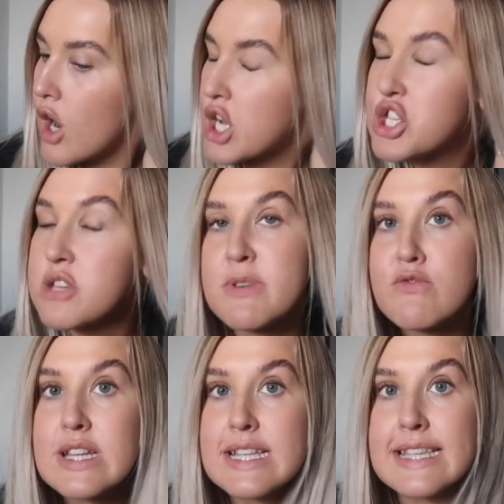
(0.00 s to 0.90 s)
I should be
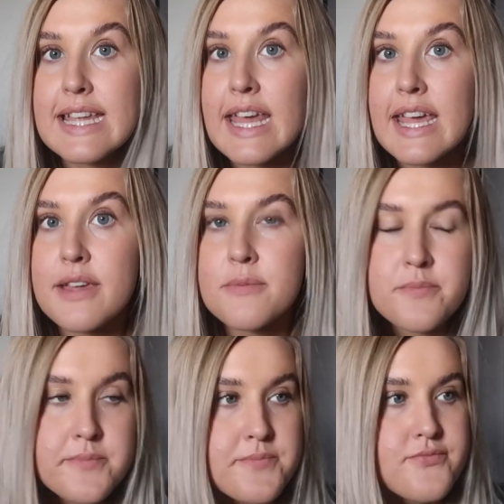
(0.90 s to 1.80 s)
really skinny.
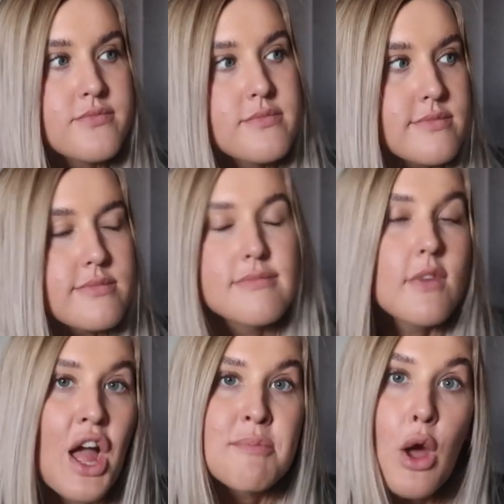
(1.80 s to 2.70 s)

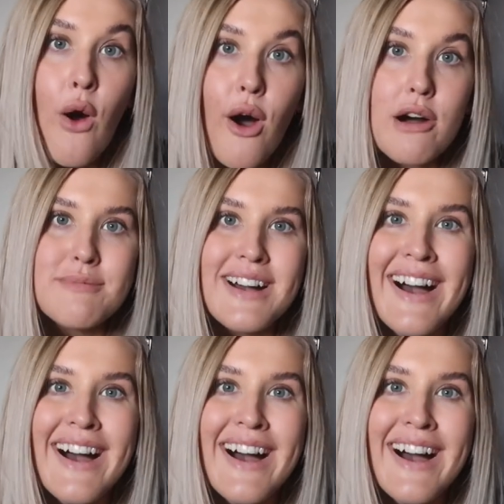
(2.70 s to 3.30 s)
I'm not.